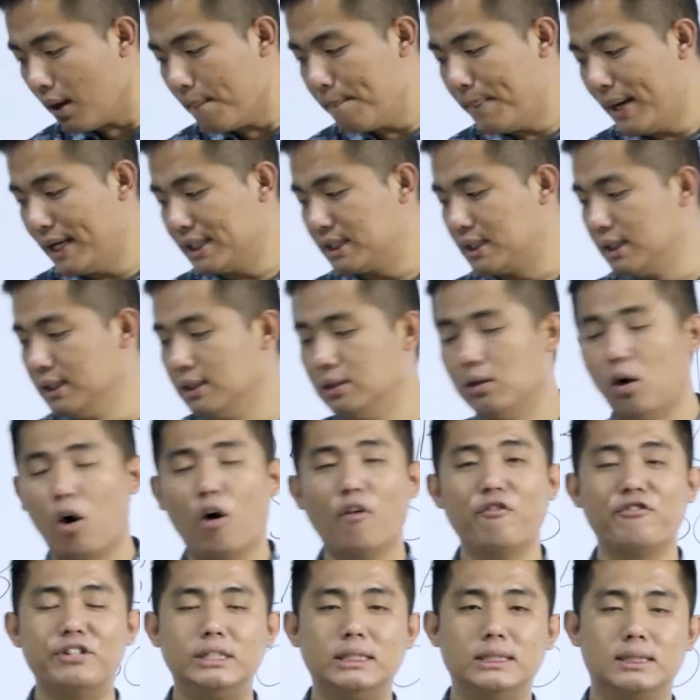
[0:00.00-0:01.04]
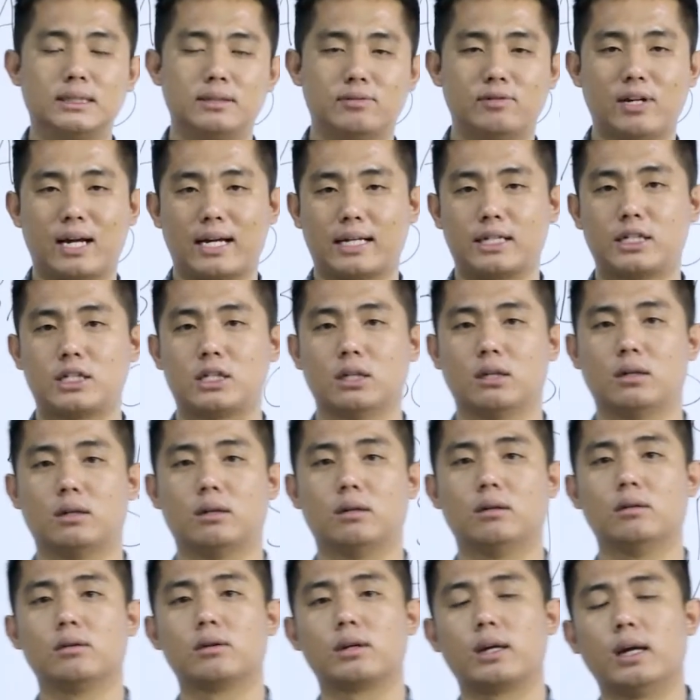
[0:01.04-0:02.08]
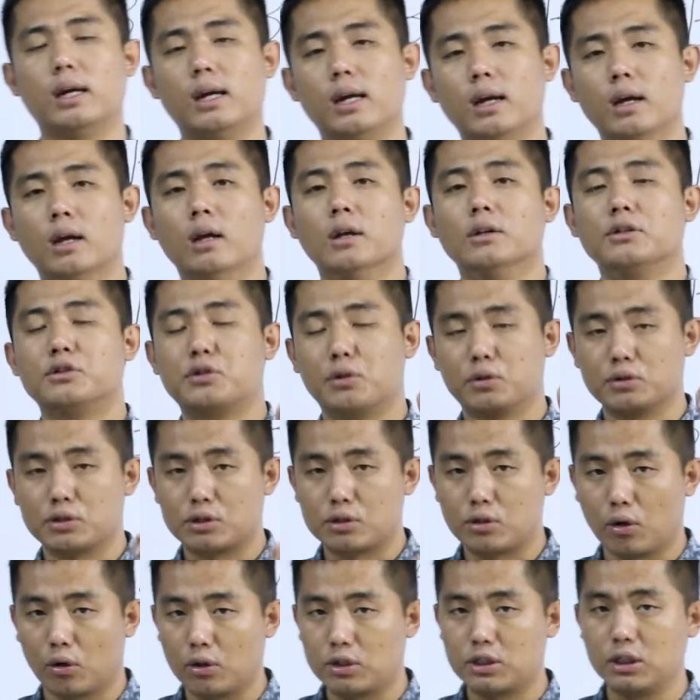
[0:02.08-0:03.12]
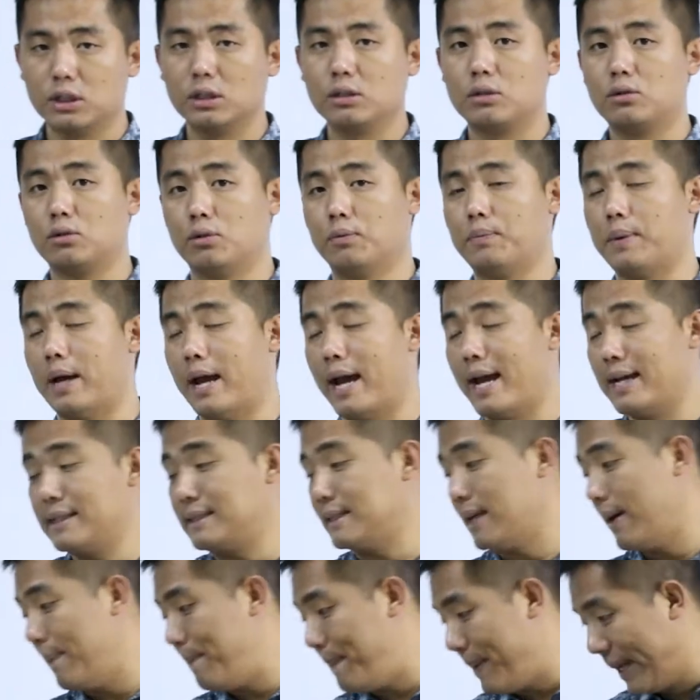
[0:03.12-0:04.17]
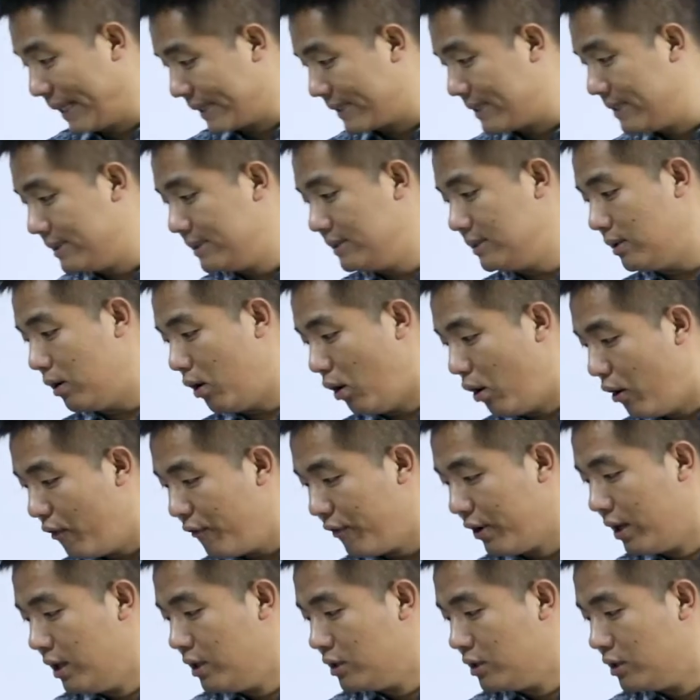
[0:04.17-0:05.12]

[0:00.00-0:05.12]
pattern of interaction, okay? So social group has a pattern of